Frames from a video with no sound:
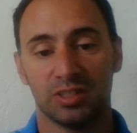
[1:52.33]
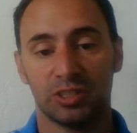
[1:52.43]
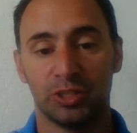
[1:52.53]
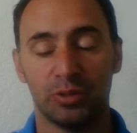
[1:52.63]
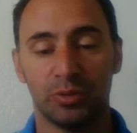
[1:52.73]

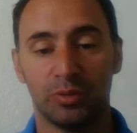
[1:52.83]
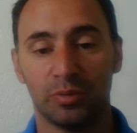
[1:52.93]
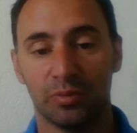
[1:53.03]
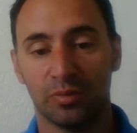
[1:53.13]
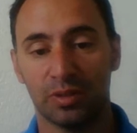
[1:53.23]
to
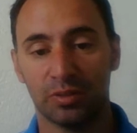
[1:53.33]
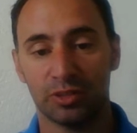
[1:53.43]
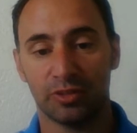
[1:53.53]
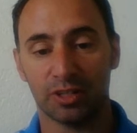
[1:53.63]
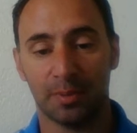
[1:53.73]

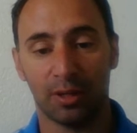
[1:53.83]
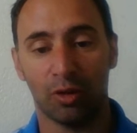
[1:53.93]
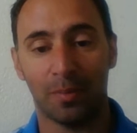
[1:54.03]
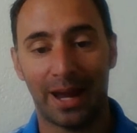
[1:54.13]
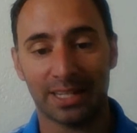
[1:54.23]
stretch my
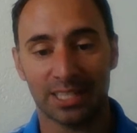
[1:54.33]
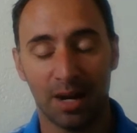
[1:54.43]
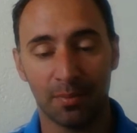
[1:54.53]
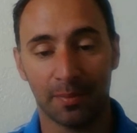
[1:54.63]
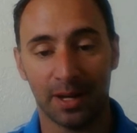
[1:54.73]
lower back is
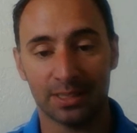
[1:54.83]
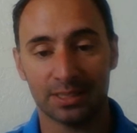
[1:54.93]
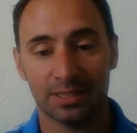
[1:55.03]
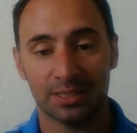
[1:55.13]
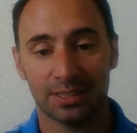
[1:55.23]
compromised?
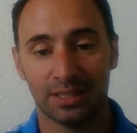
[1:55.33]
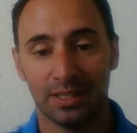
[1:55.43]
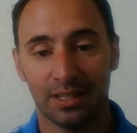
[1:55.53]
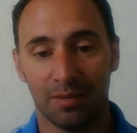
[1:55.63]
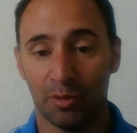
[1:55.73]

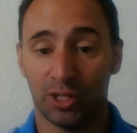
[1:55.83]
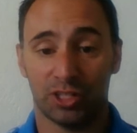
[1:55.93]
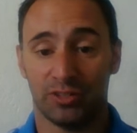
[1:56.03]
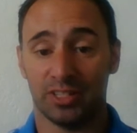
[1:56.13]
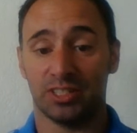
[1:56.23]
I'm only going to
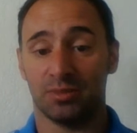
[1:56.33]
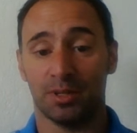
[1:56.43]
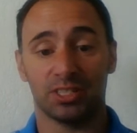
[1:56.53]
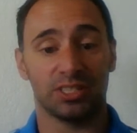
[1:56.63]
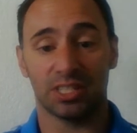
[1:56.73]
stretch as
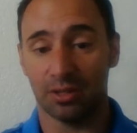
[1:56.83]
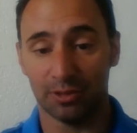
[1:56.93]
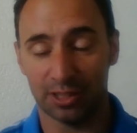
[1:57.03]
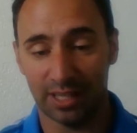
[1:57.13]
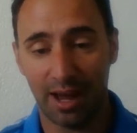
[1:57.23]
much as it's going
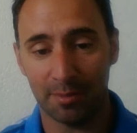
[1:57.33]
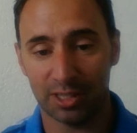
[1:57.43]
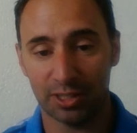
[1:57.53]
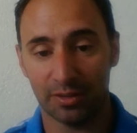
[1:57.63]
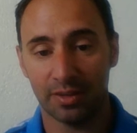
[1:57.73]
to allow me
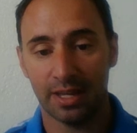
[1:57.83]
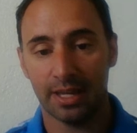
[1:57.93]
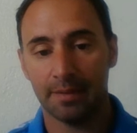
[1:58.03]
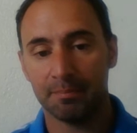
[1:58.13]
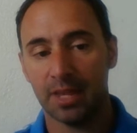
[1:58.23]
to.
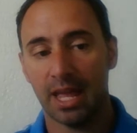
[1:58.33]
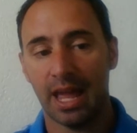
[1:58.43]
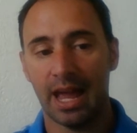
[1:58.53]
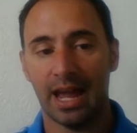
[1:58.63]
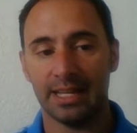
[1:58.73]

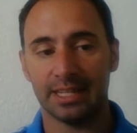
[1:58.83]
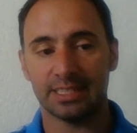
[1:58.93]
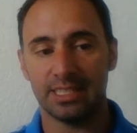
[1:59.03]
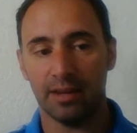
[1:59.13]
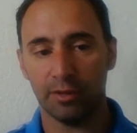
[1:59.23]
And it's
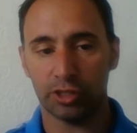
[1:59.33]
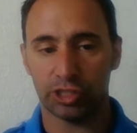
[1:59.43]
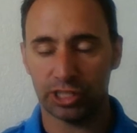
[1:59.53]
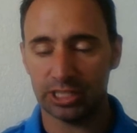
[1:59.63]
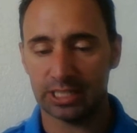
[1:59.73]
never
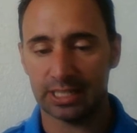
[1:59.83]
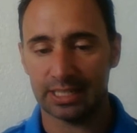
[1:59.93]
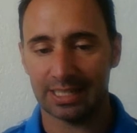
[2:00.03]
just